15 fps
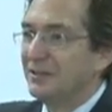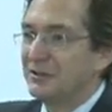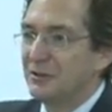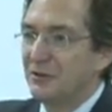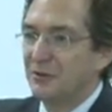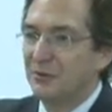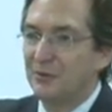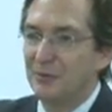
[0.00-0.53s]

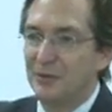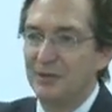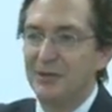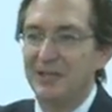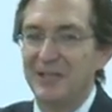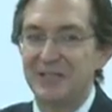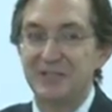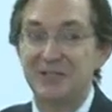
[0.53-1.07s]
So they're
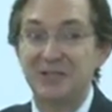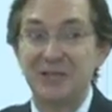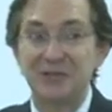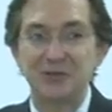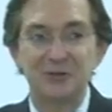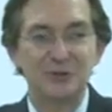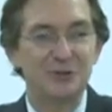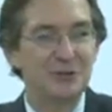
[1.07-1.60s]
really
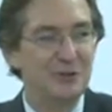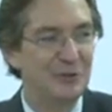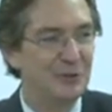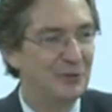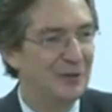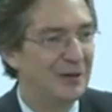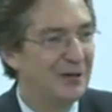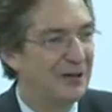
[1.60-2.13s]
essential
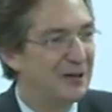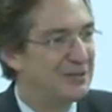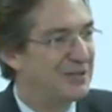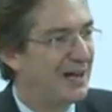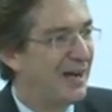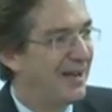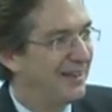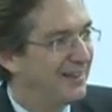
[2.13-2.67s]
to uh, our
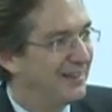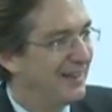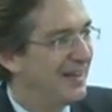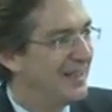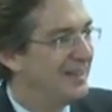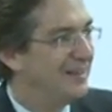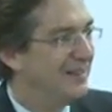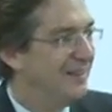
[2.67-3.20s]
diet
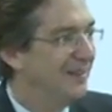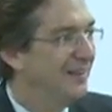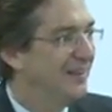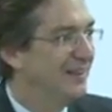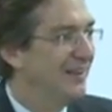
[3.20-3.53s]
and the,